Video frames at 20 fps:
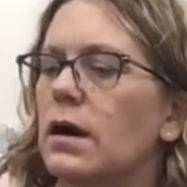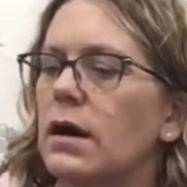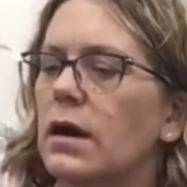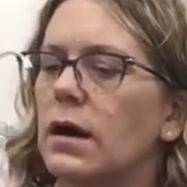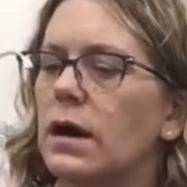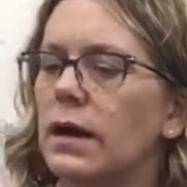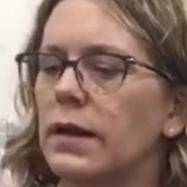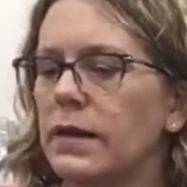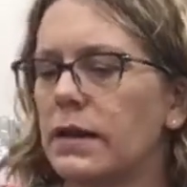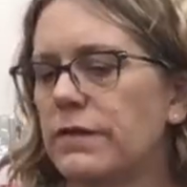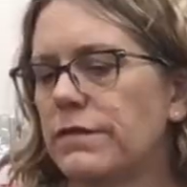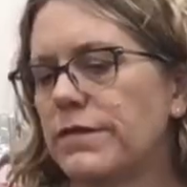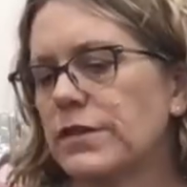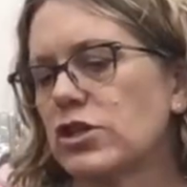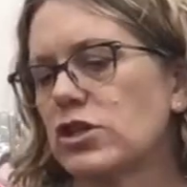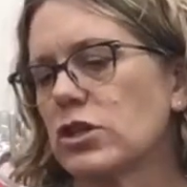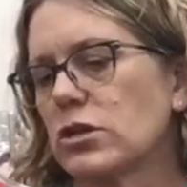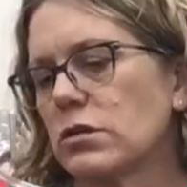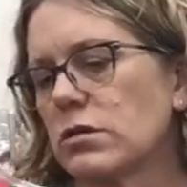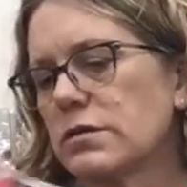Eileen
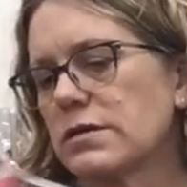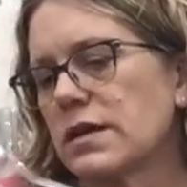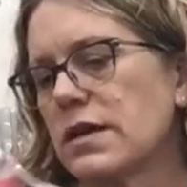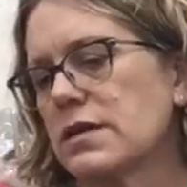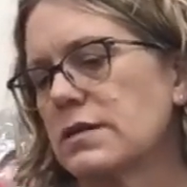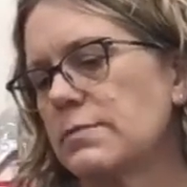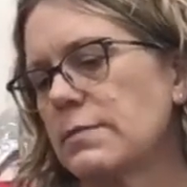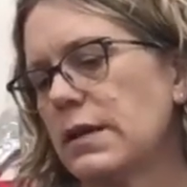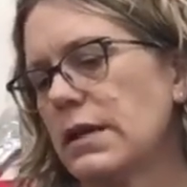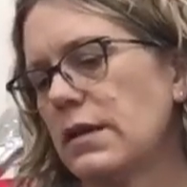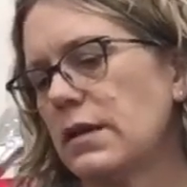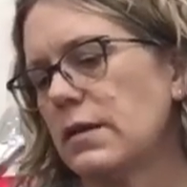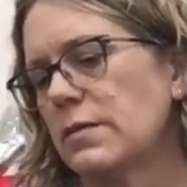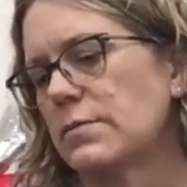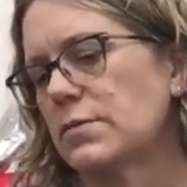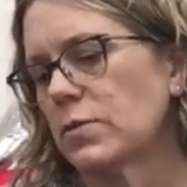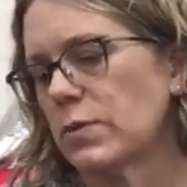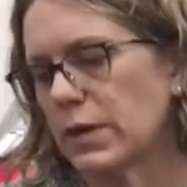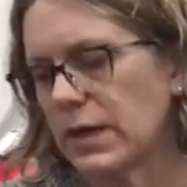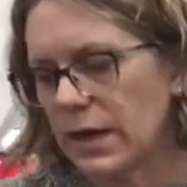Fisher, size medium,
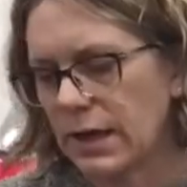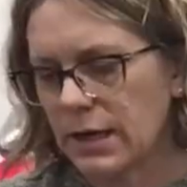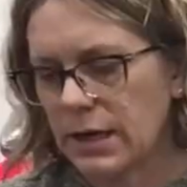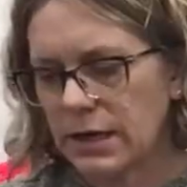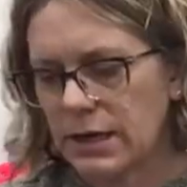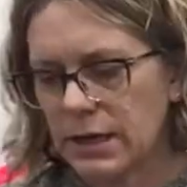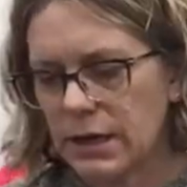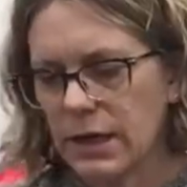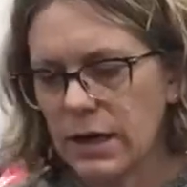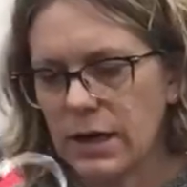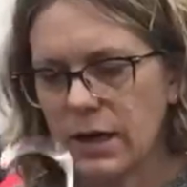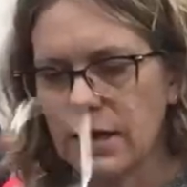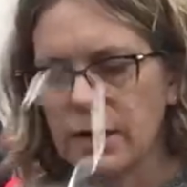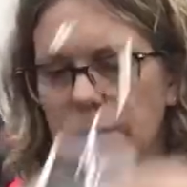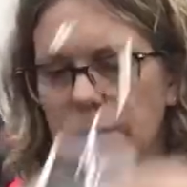twenty eight ninety nine.